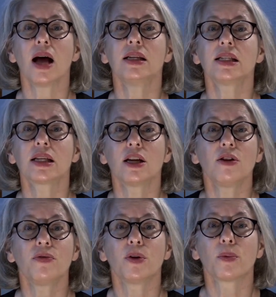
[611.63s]

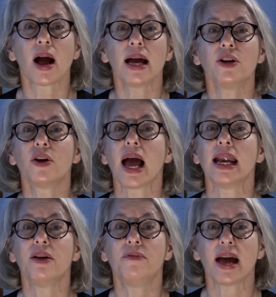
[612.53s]
unskillful rider
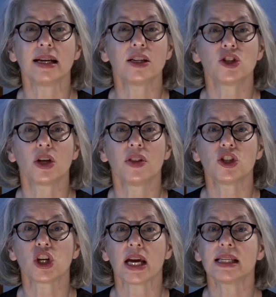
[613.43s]
an advantage in the
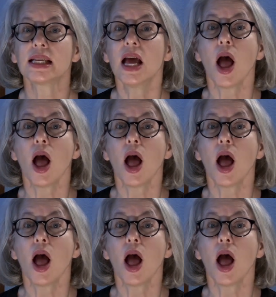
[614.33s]
chase,